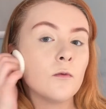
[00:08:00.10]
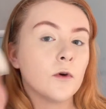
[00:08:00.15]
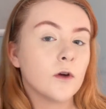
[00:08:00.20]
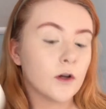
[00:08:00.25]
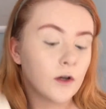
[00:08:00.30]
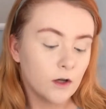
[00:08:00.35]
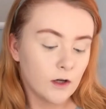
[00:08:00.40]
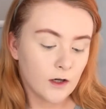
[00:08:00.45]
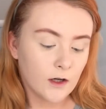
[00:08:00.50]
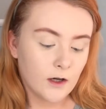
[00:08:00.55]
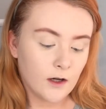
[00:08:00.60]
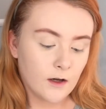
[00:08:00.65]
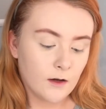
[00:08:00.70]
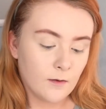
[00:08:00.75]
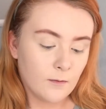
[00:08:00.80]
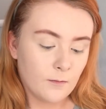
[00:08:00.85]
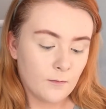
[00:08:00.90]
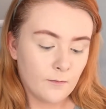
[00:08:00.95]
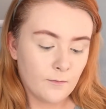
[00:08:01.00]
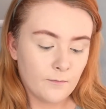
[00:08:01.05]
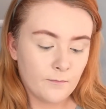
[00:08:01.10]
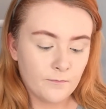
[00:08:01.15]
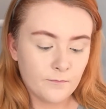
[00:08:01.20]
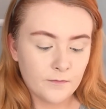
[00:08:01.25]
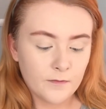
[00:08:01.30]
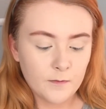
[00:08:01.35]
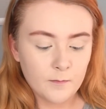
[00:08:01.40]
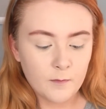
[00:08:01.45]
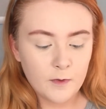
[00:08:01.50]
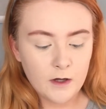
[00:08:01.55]
we're going to
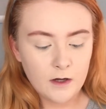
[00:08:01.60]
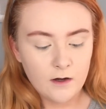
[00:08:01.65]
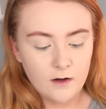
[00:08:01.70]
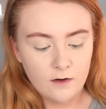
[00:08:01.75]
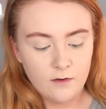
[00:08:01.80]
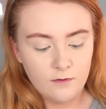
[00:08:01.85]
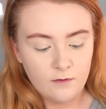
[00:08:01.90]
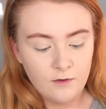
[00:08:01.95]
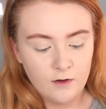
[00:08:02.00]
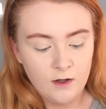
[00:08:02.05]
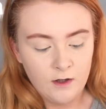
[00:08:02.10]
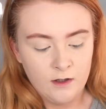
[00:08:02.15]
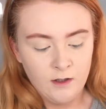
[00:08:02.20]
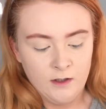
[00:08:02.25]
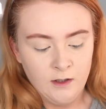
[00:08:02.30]
puff